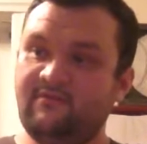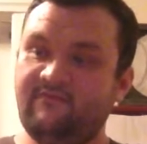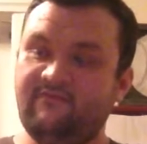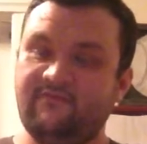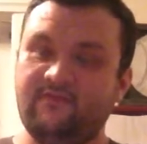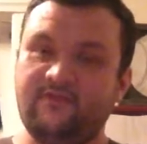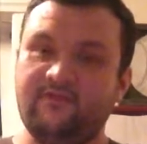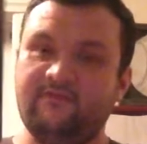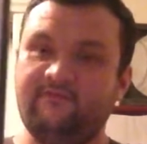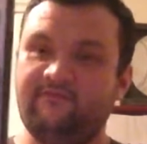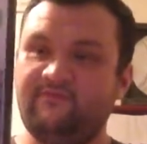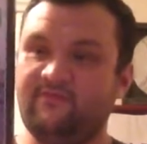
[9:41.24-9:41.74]

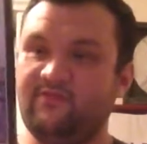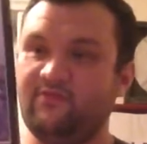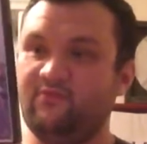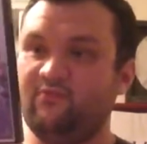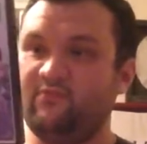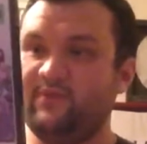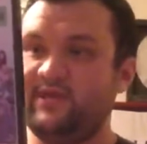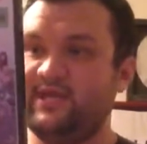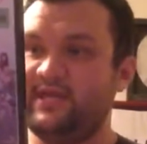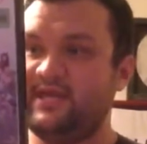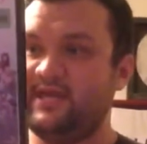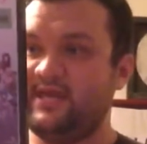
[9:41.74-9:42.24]
for the
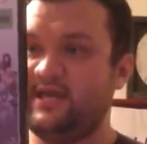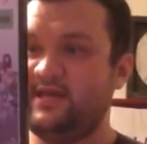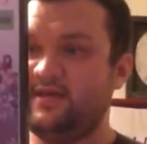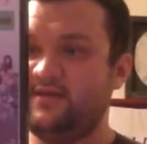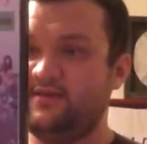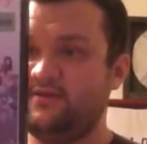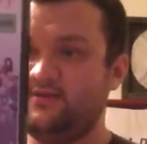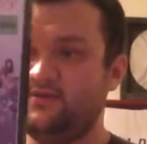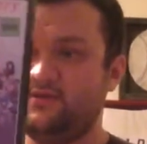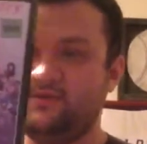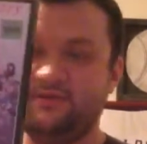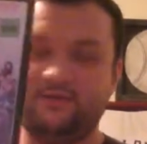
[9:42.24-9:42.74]

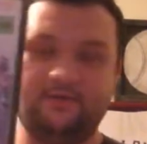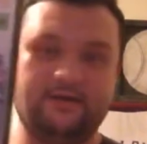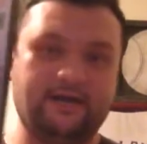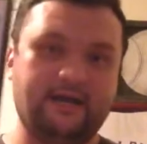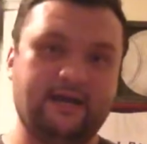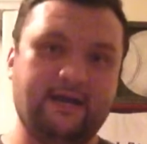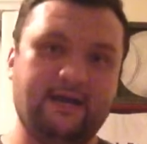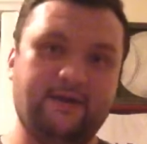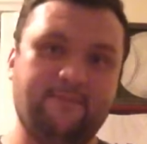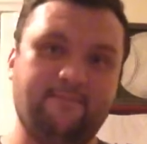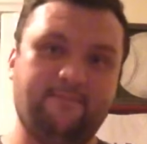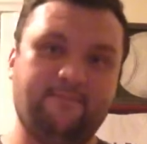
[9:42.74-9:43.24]
weekend,
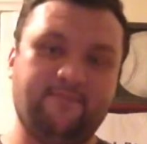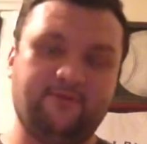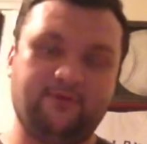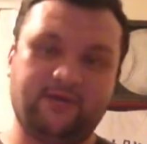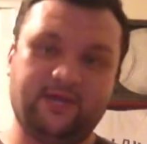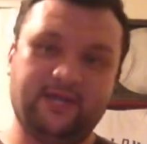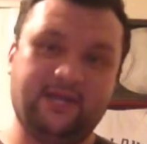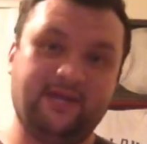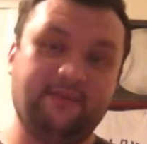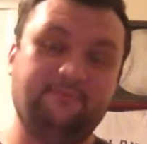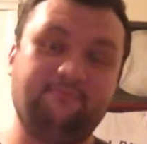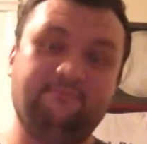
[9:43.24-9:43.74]
and they're
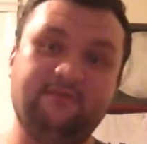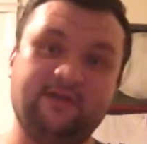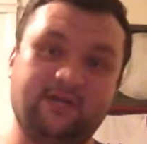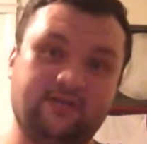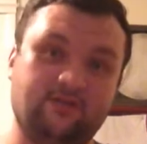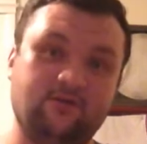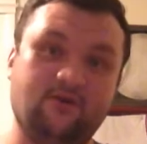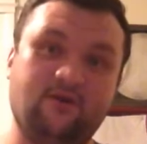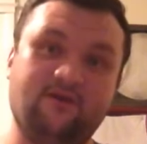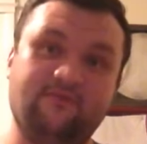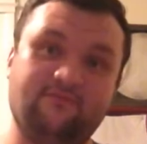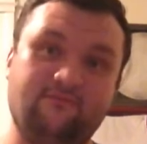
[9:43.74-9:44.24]
getting
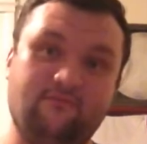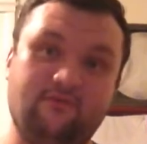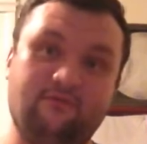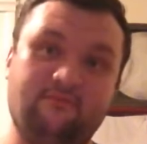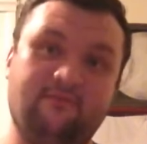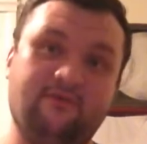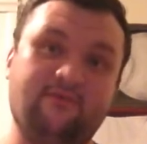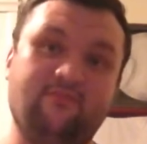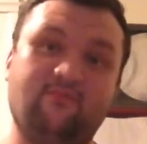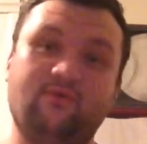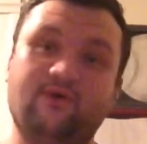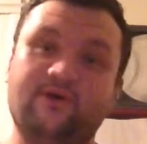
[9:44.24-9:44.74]
picked off one
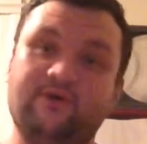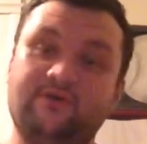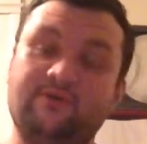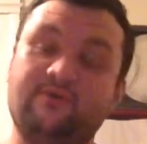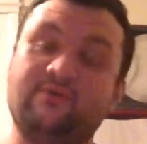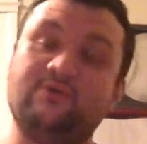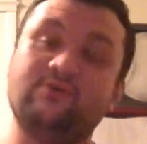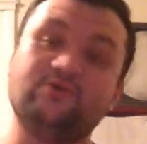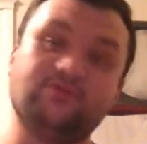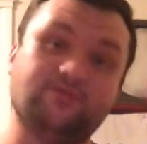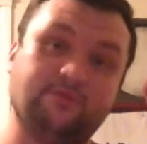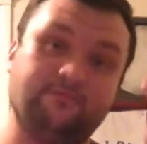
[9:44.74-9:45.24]
by one,
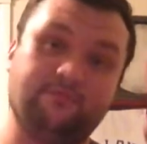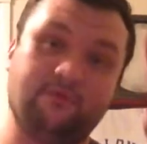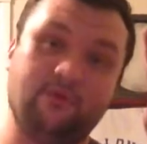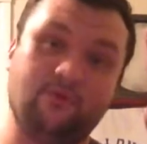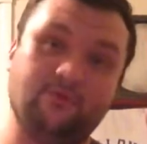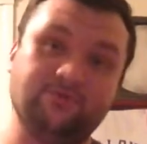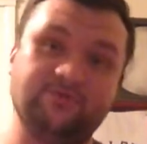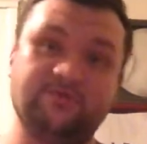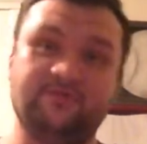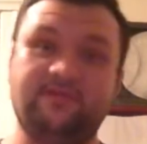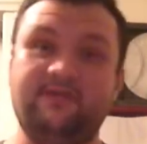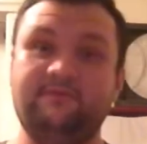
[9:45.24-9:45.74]
or
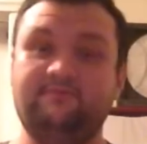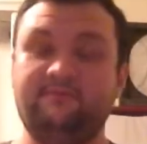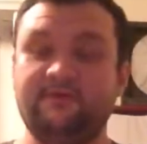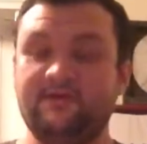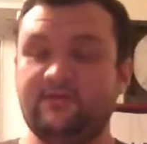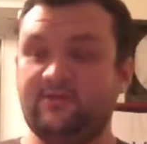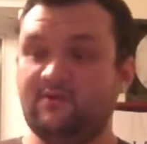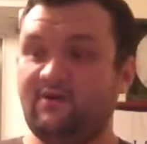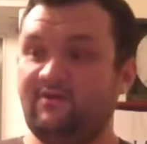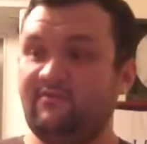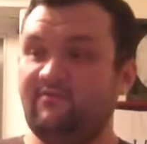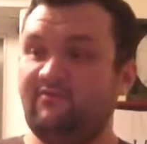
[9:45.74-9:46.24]
supposedly
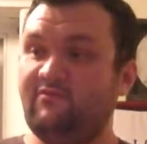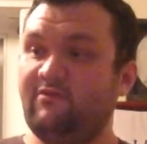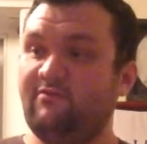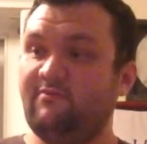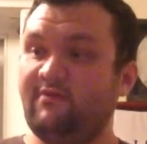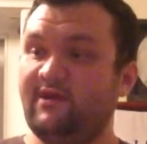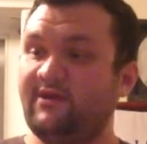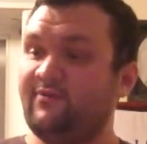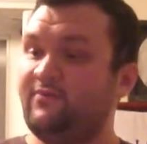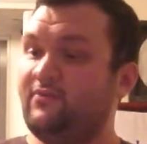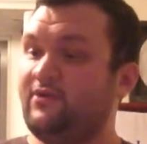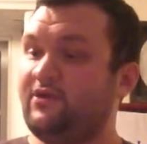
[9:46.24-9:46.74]
picked off one
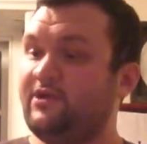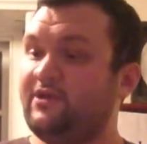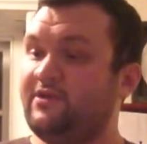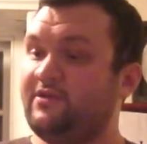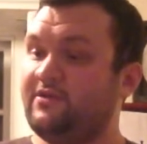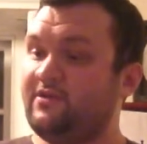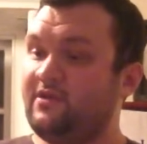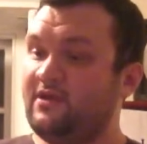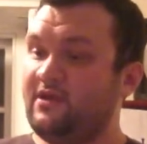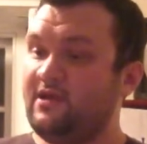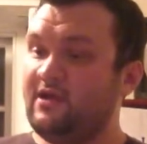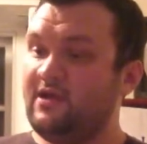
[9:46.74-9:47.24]
by one.
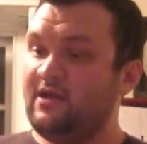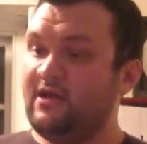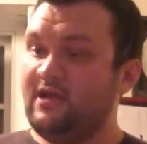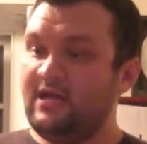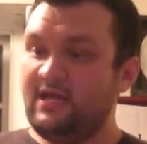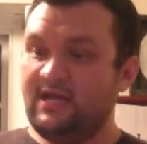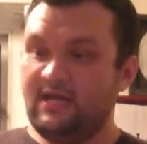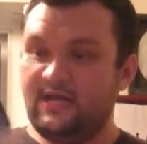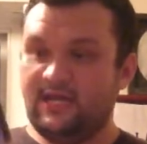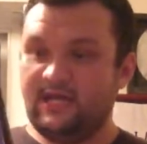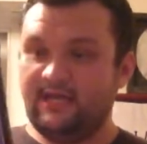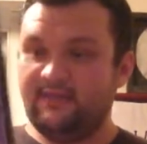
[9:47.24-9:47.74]

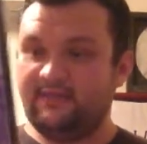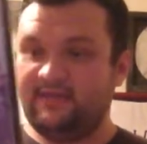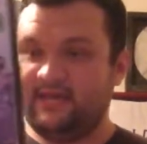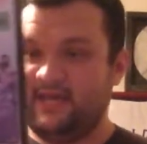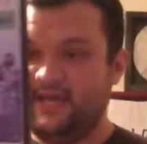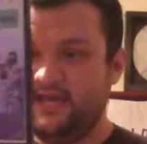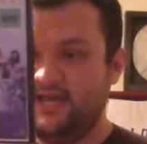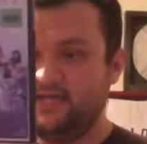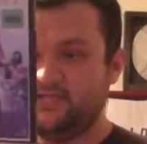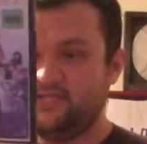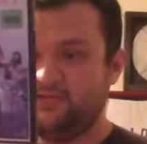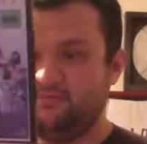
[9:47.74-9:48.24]
And the
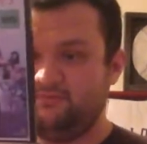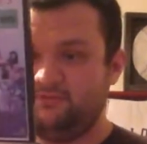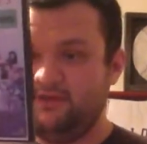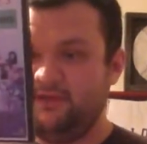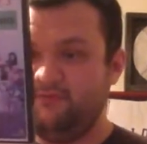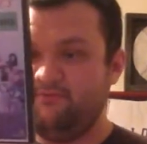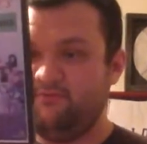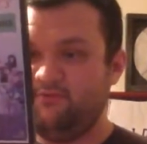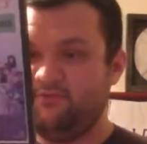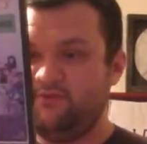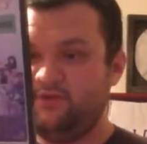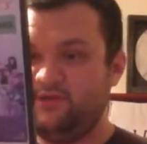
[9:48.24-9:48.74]
cast of
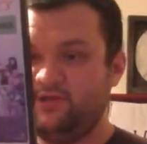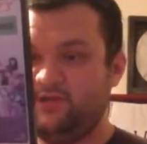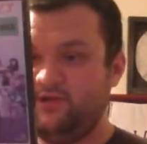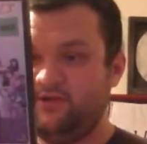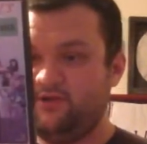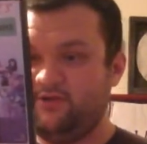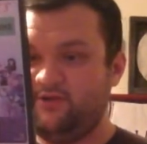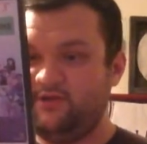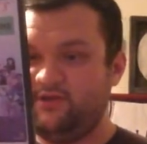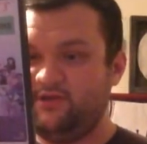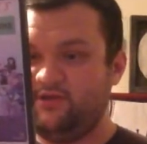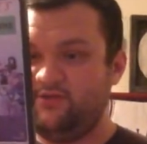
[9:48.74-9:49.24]
people in
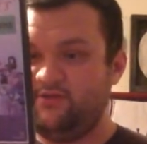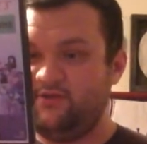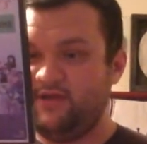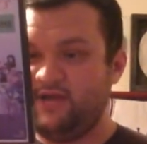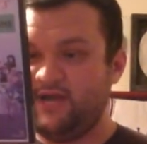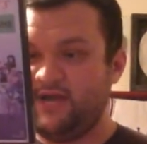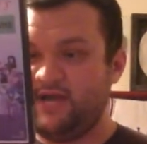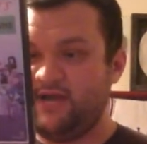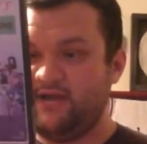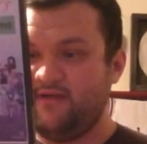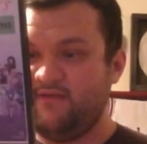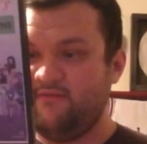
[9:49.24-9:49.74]
here, you
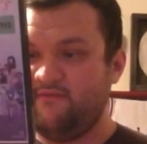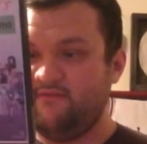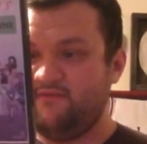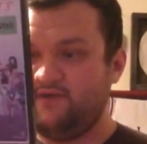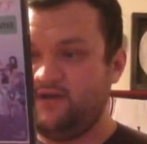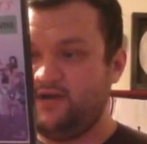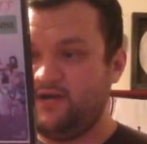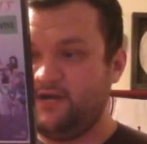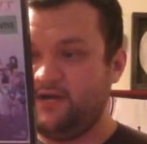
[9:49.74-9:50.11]
have